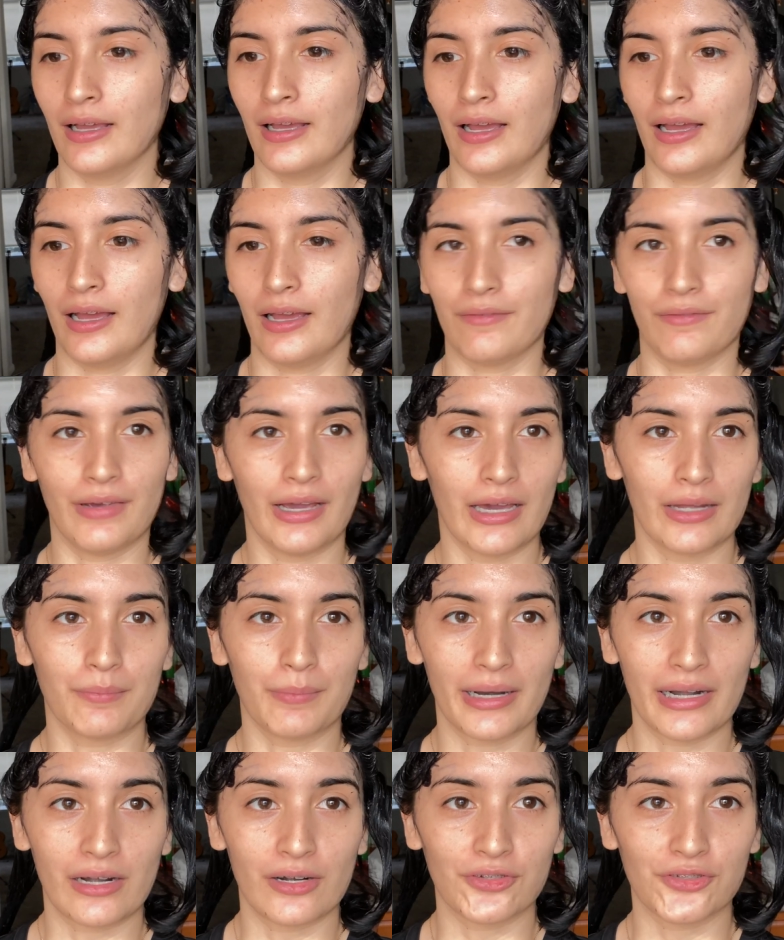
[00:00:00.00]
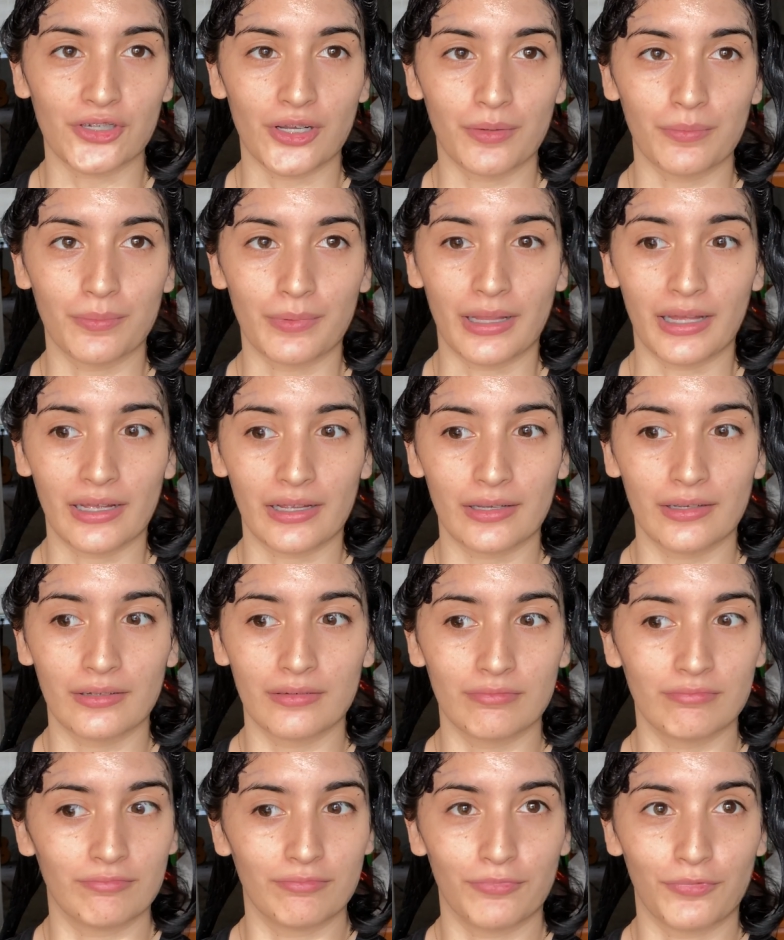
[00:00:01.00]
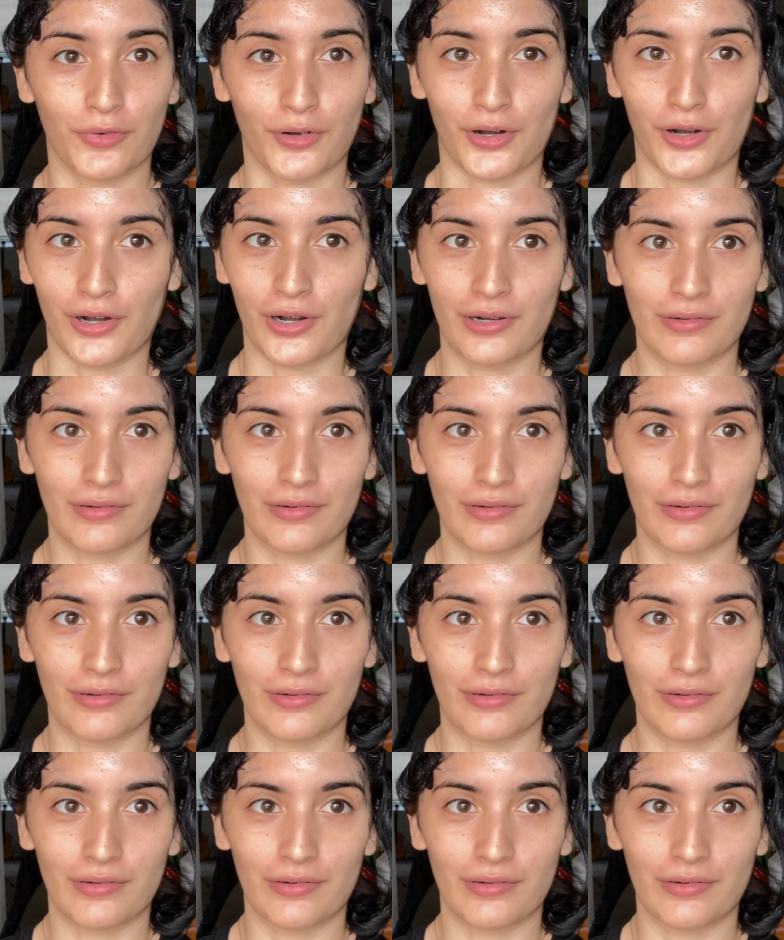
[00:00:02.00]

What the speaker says: I've had my hair jet black for